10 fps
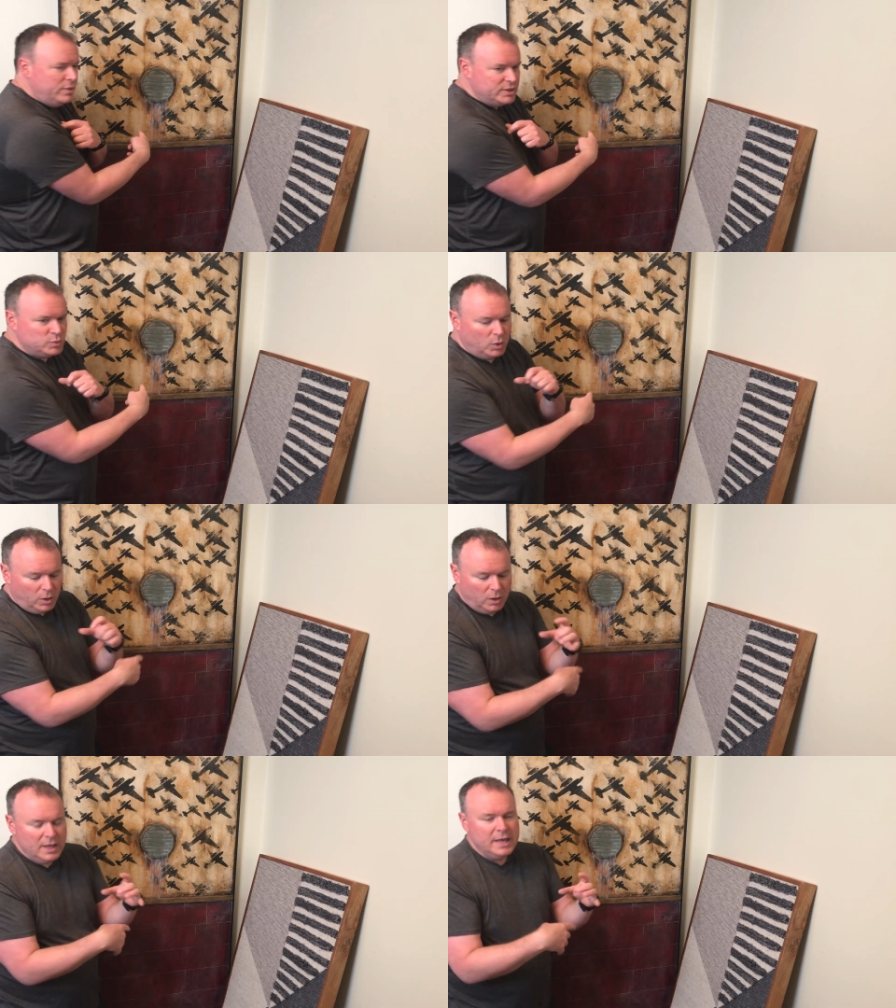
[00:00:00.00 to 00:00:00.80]
this
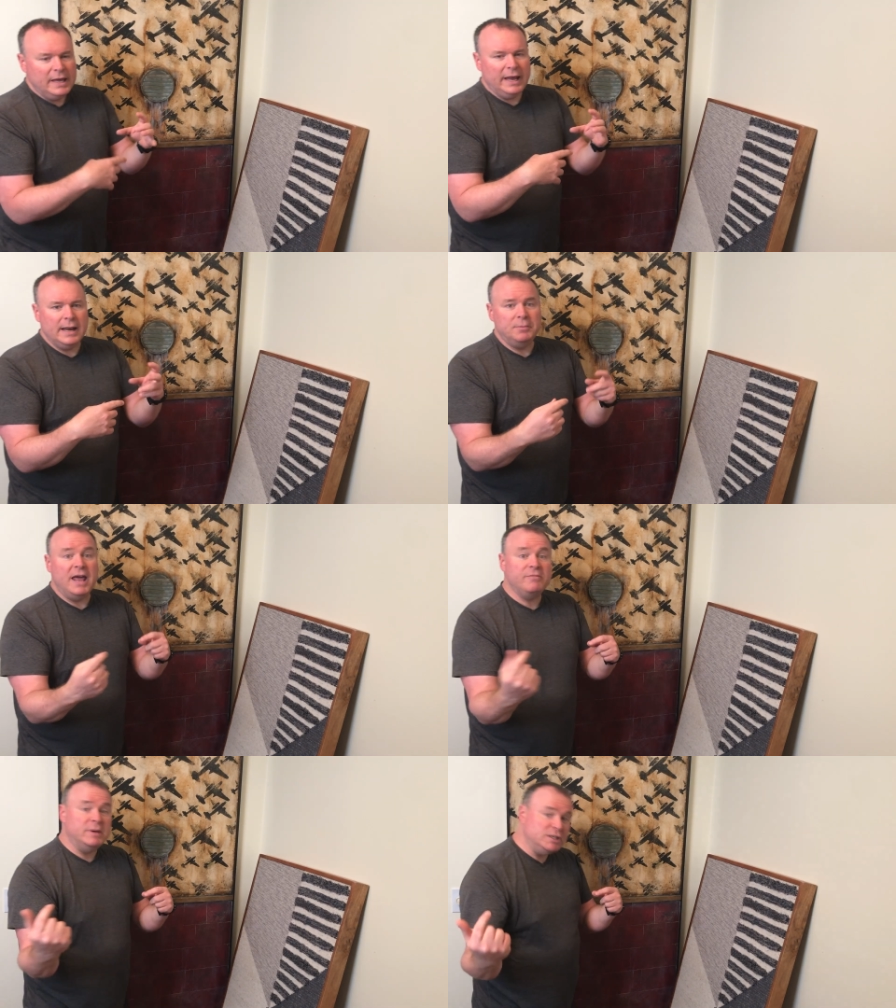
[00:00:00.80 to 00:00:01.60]
wall and I'm going
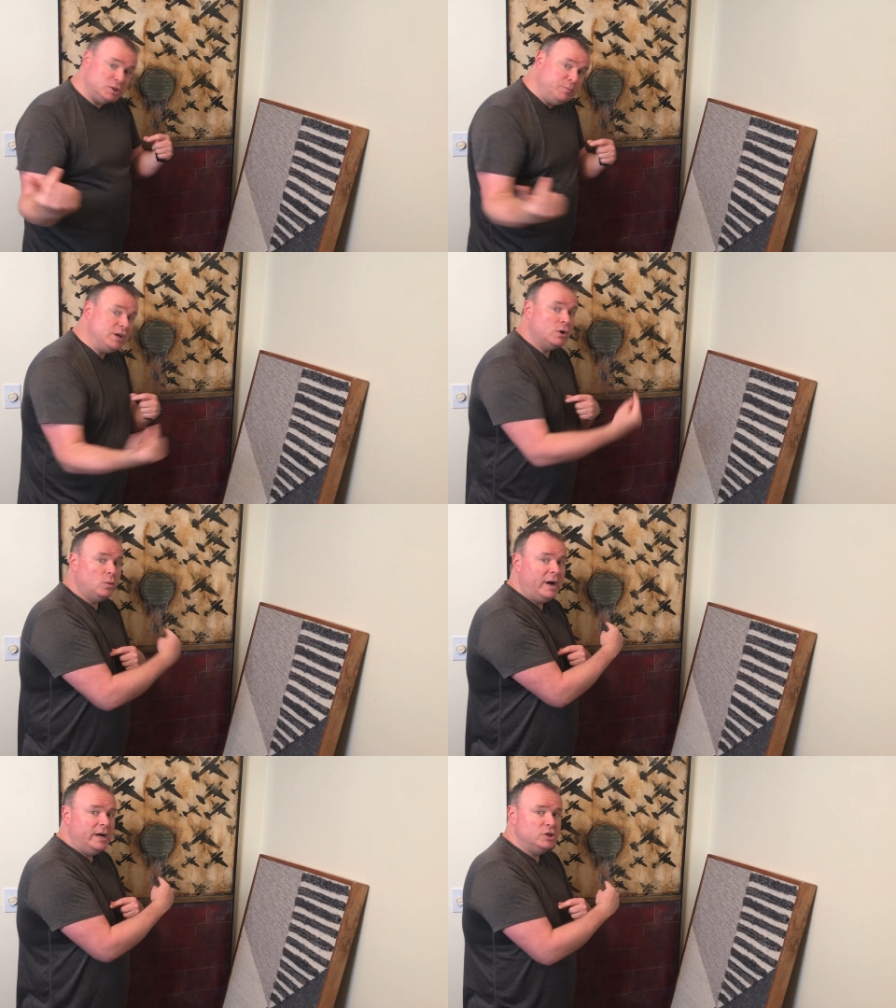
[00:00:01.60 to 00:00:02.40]
to have my speaker
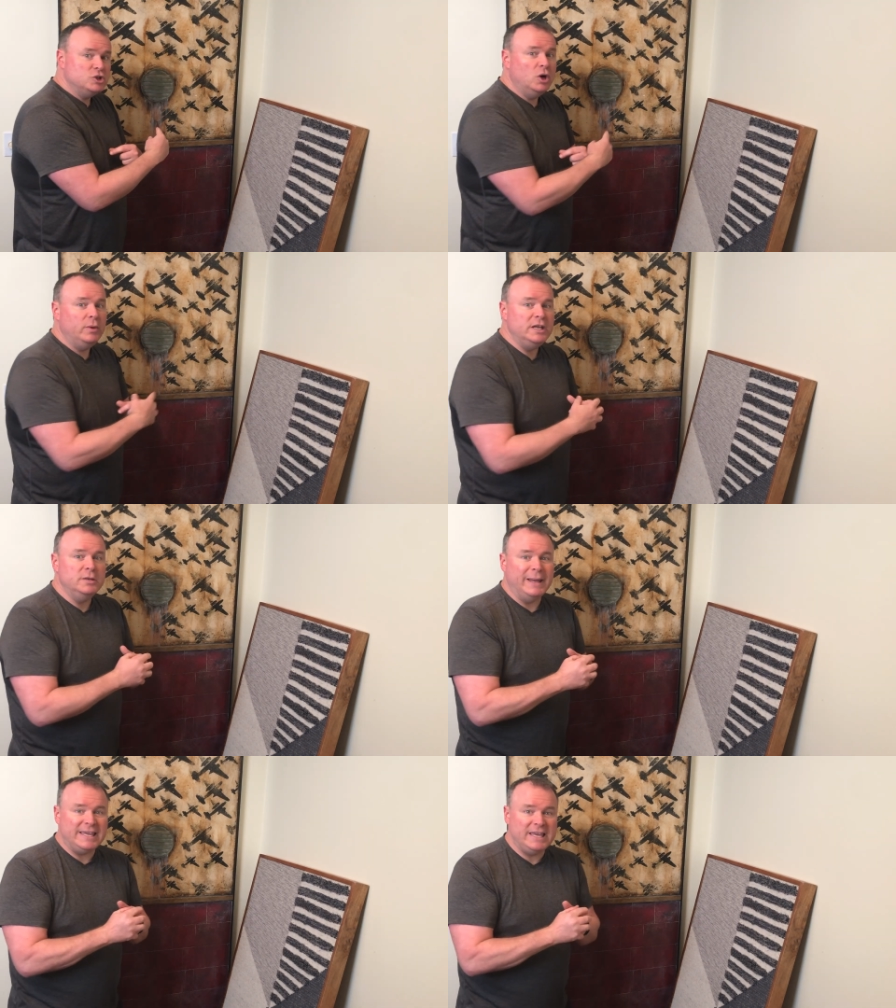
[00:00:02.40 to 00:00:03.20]
wires go into
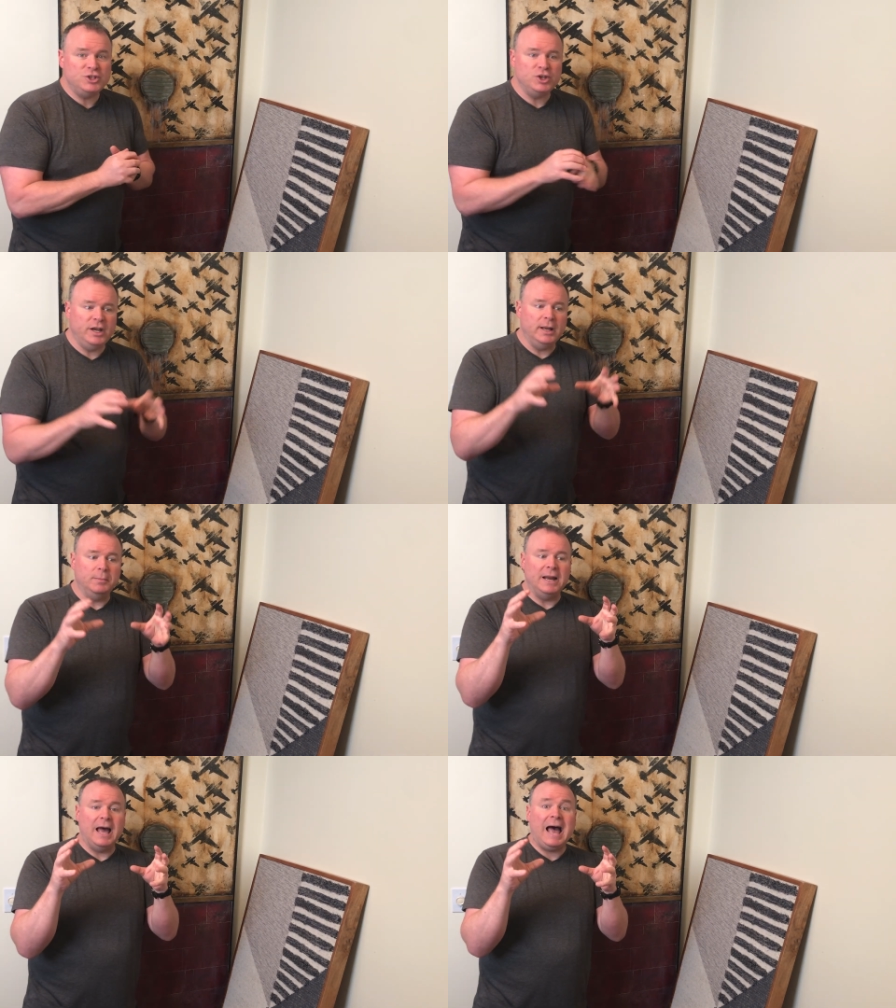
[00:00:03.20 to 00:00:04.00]
my kitchen, and I'm
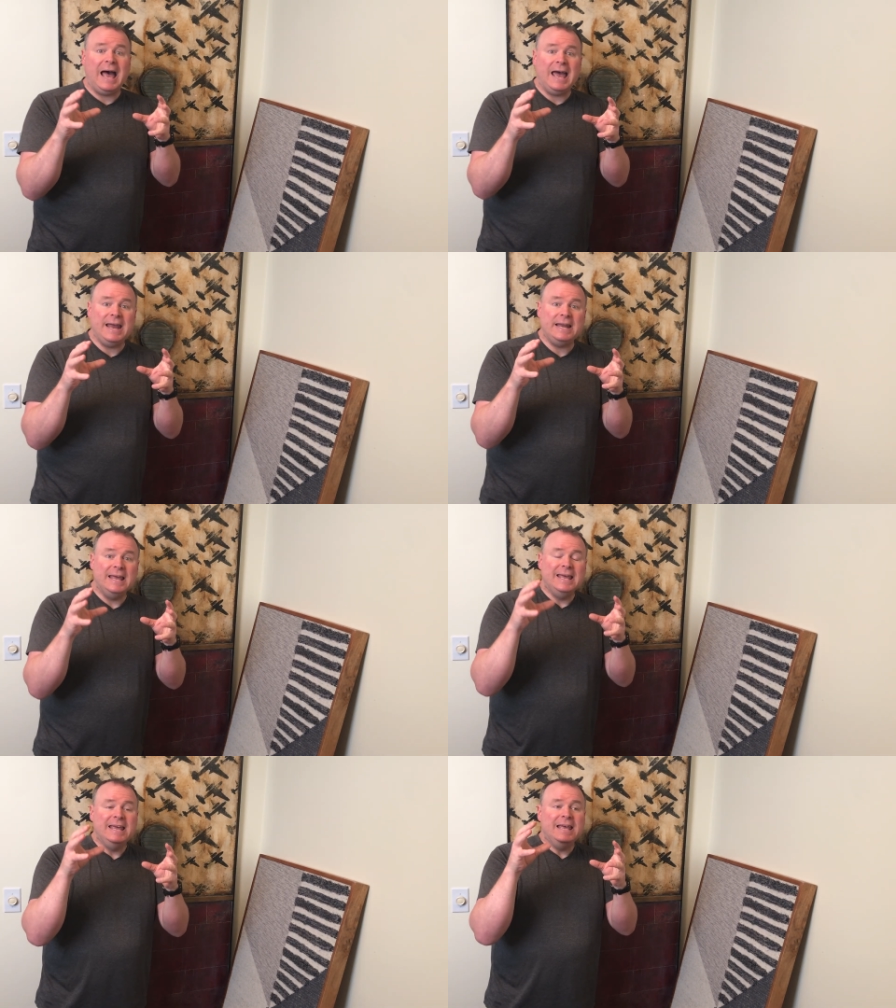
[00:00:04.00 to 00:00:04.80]
going to hide
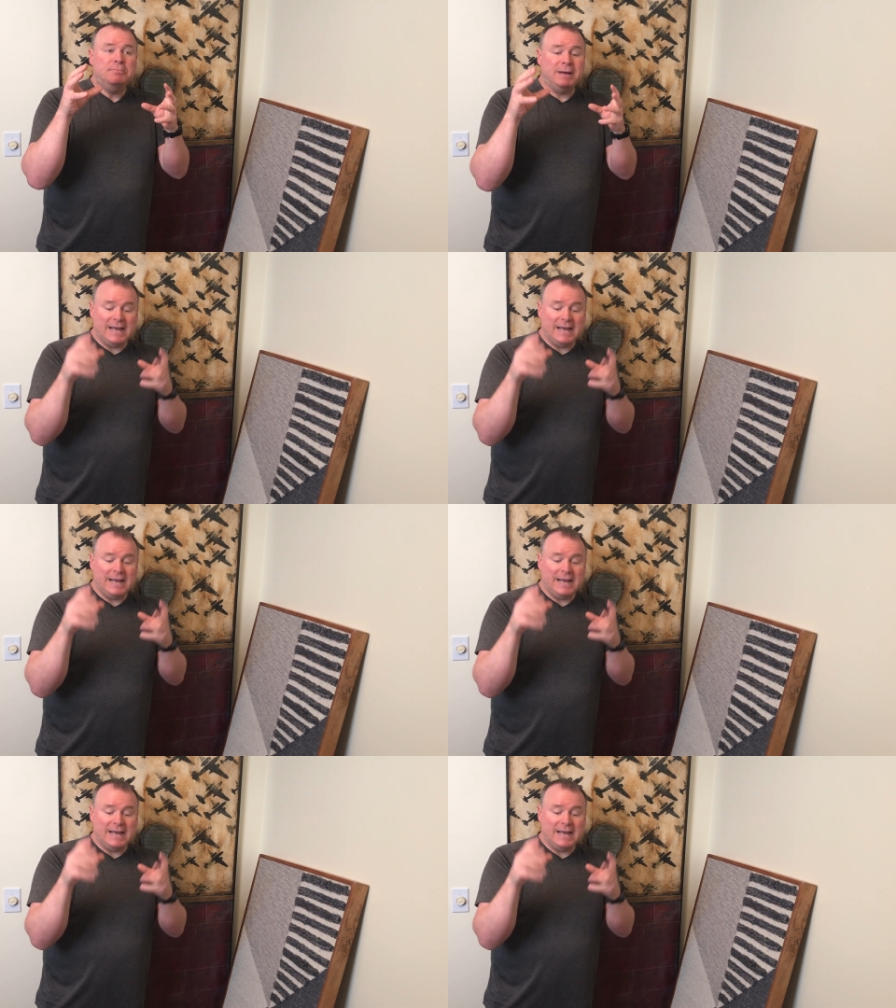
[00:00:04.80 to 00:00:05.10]
my